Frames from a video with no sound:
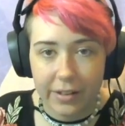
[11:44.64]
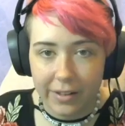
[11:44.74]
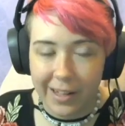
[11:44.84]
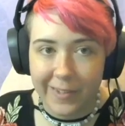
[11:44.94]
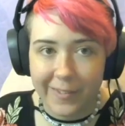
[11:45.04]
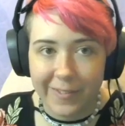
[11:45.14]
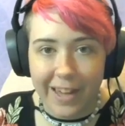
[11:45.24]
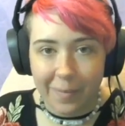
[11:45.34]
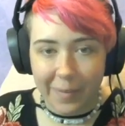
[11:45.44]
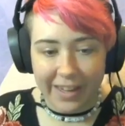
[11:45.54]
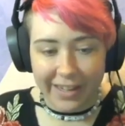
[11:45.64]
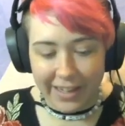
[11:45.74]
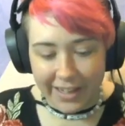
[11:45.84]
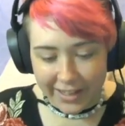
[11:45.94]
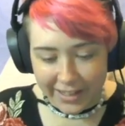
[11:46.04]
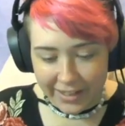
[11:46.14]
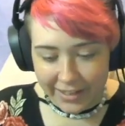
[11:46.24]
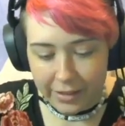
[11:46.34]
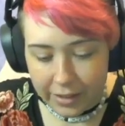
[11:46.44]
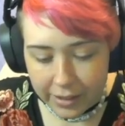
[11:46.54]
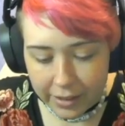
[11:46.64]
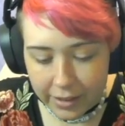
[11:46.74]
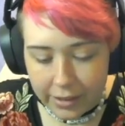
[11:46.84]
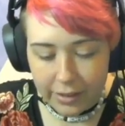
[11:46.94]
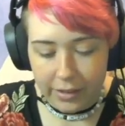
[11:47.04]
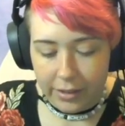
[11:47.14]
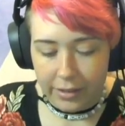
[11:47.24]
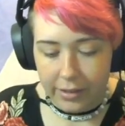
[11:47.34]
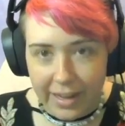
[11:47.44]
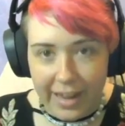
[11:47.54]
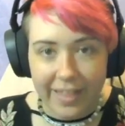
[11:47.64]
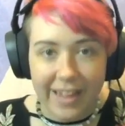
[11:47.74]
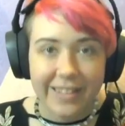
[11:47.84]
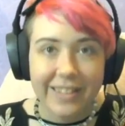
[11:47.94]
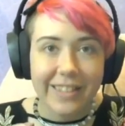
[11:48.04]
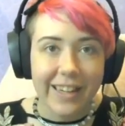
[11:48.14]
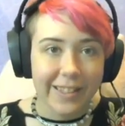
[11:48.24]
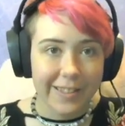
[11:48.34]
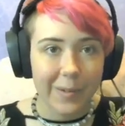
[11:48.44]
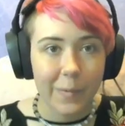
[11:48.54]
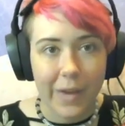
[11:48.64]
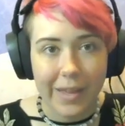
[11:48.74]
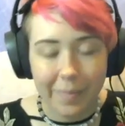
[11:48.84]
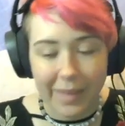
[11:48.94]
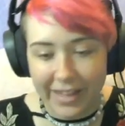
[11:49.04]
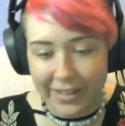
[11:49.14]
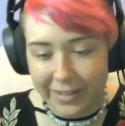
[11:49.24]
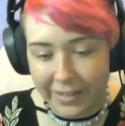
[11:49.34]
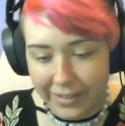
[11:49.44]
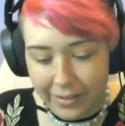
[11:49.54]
A red bead here. And then 6 white beads.